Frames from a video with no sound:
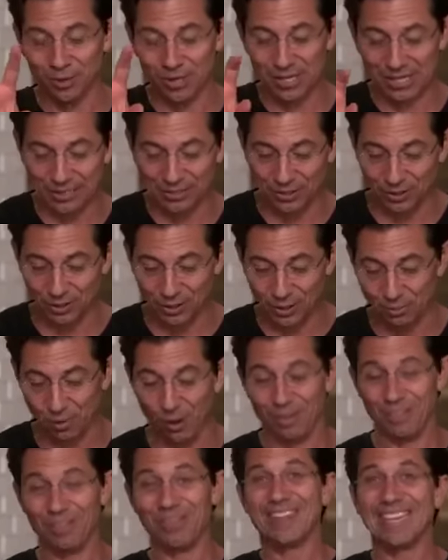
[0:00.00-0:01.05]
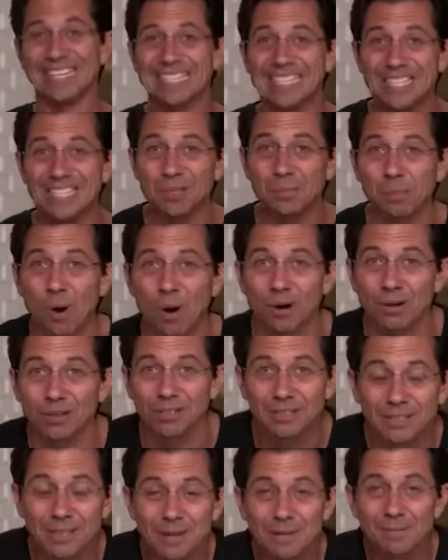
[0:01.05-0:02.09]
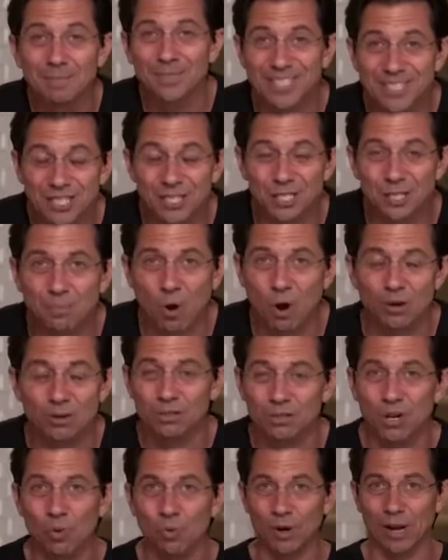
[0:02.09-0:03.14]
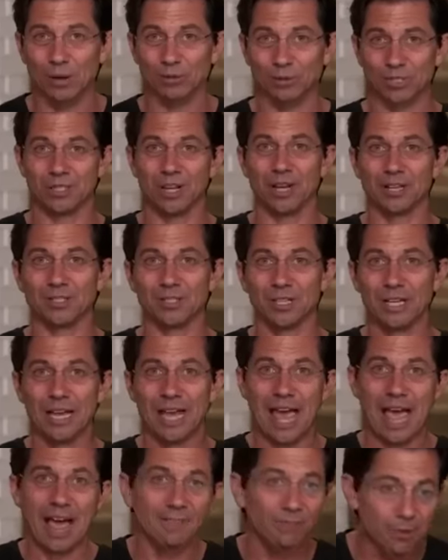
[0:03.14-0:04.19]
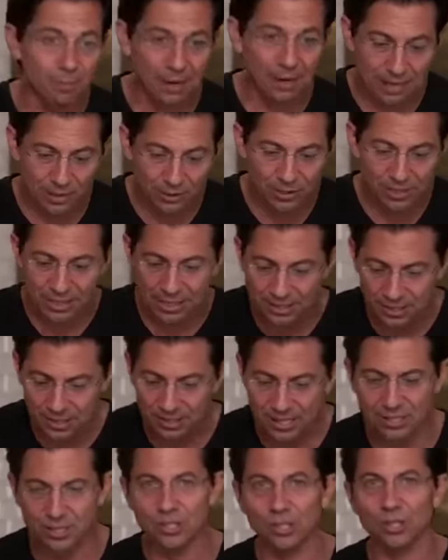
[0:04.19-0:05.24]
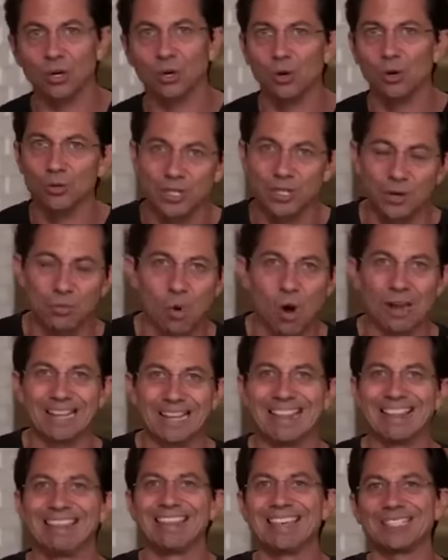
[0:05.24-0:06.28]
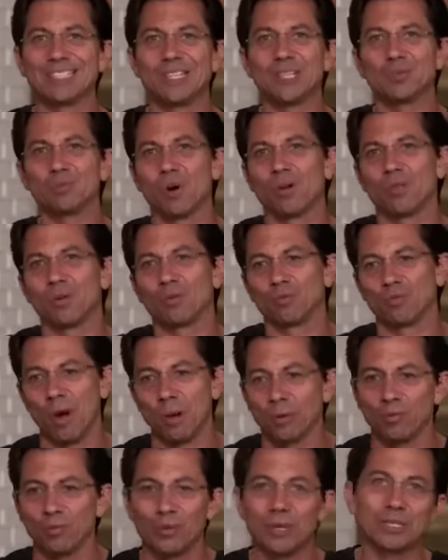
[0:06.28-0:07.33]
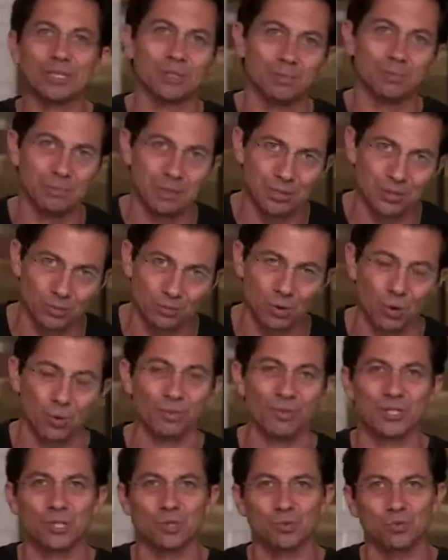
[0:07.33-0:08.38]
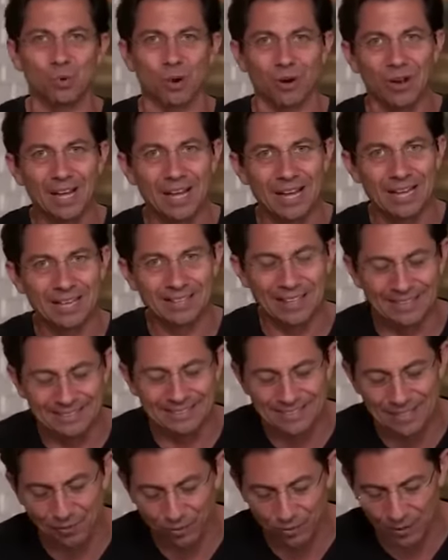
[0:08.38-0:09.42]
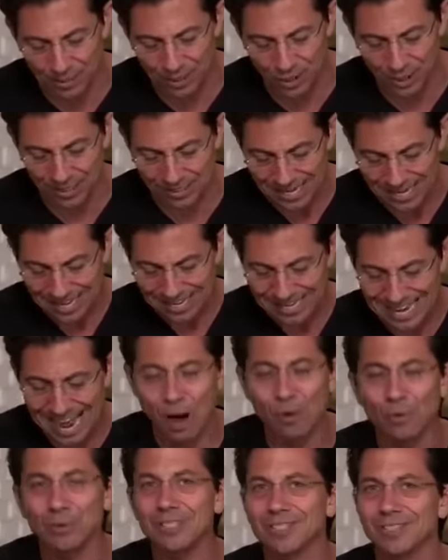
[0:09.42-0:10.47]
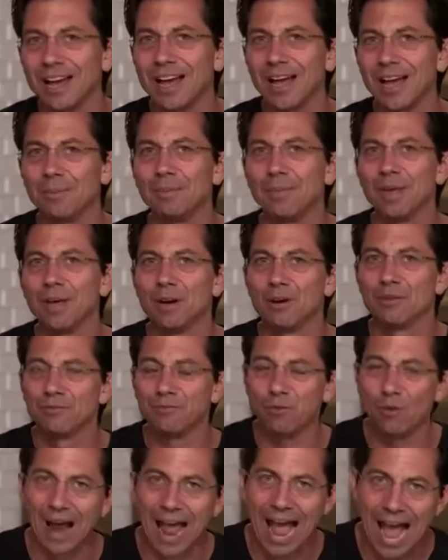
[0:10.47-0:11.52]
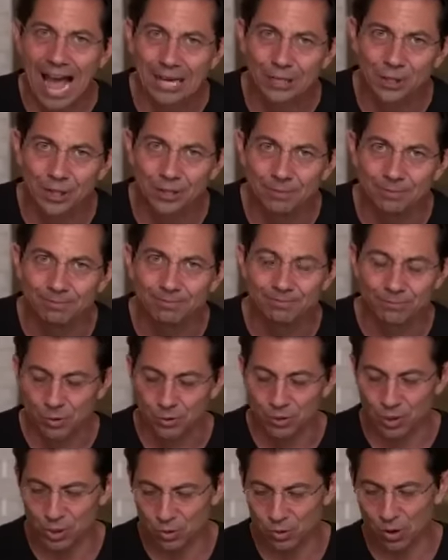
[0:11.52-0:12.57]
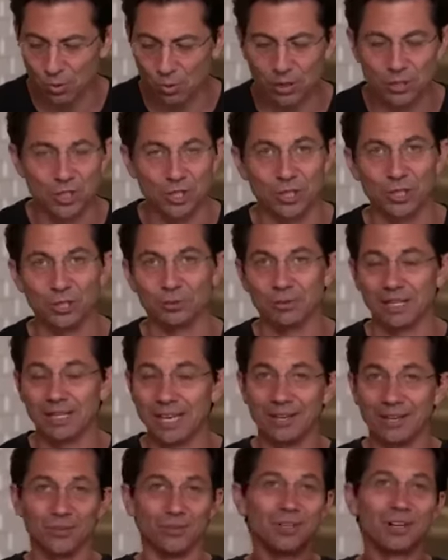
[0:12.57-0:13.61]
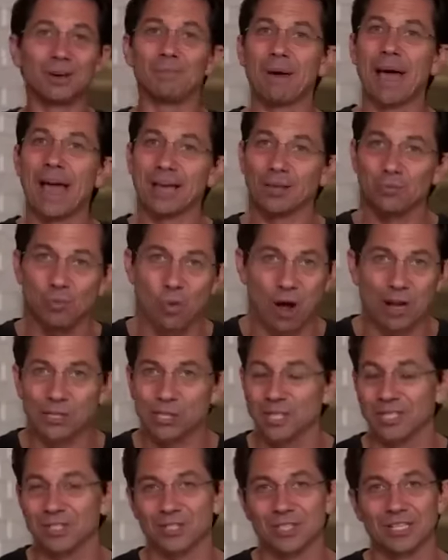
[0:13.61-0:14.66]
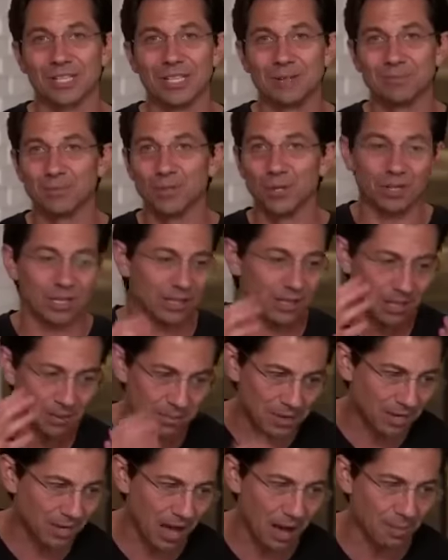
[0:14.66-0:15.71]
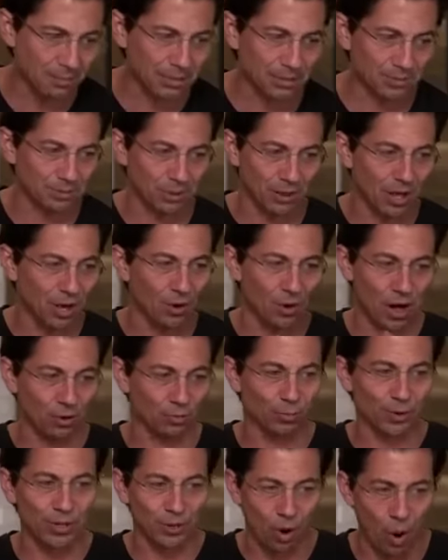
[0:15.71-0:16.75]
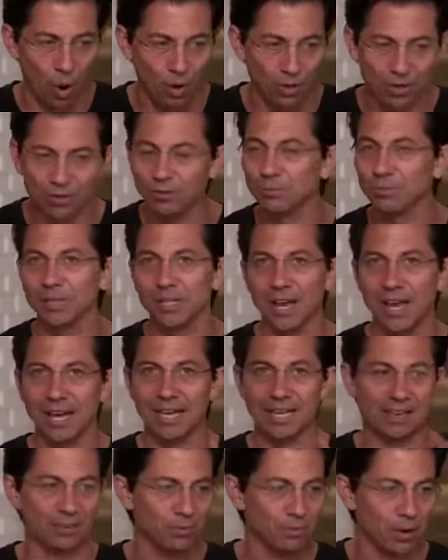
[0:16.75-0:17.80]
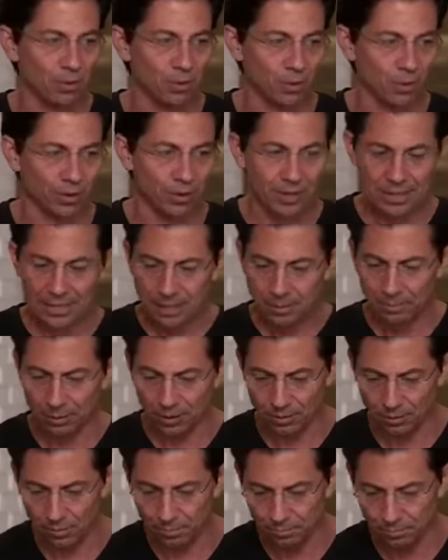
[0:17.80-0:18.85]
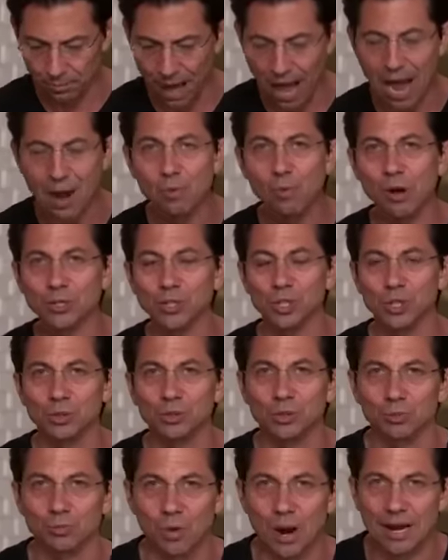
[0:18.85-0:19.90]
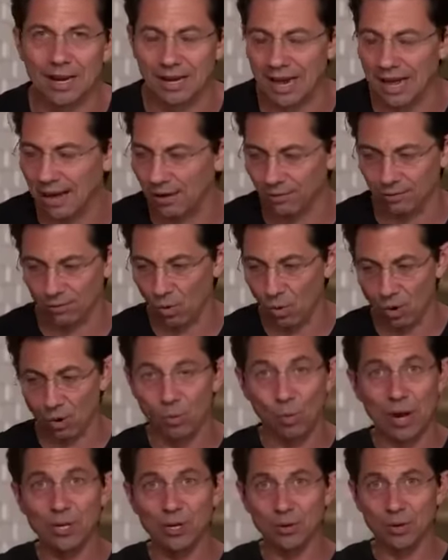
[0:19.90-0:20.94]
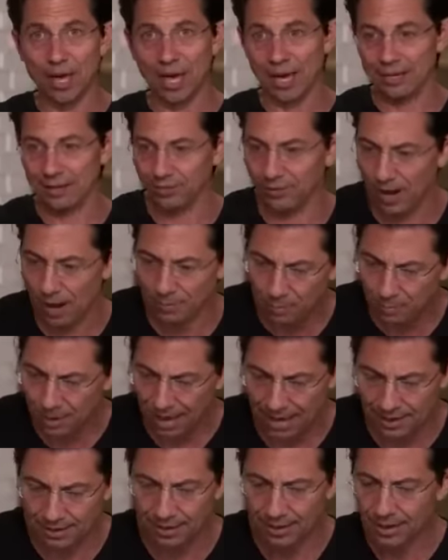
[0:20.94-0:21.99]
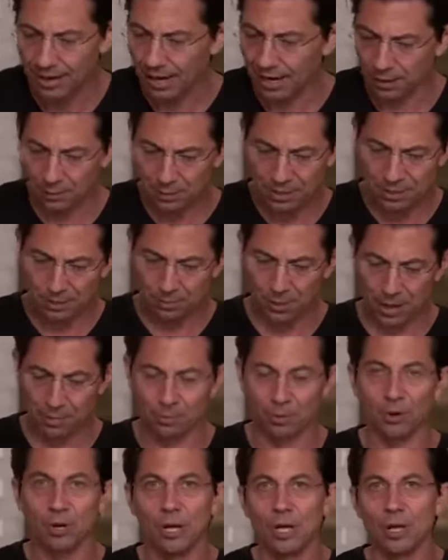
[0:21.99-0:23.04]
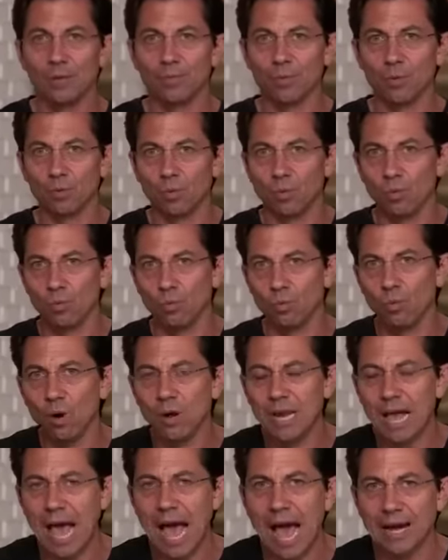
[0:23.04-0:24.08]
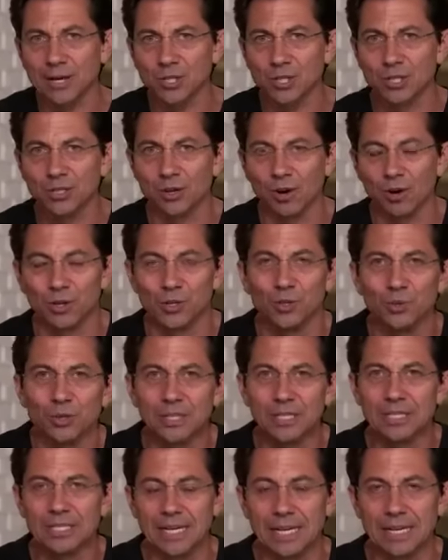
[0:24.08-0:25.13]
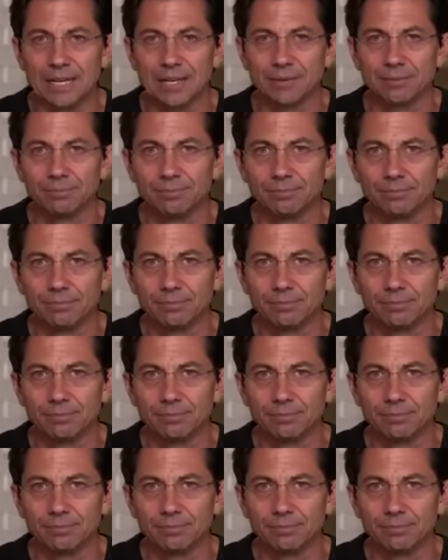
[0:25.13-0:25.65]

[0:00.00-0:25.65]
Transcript: we're going to get to the good part. This is the part. This is the part no one else does. Everybody else gets sets the goals they want it. This is where the rubber meets the road. This is where it differentiates. Now it's time for action. So here's what I want you to do. Again, you can come back and watch this. Can, leave me a comment below. I'll read all of them today. I give you my word. But I want you to right now, or when you can, grab a pen on a piece of paper. What action are you going to take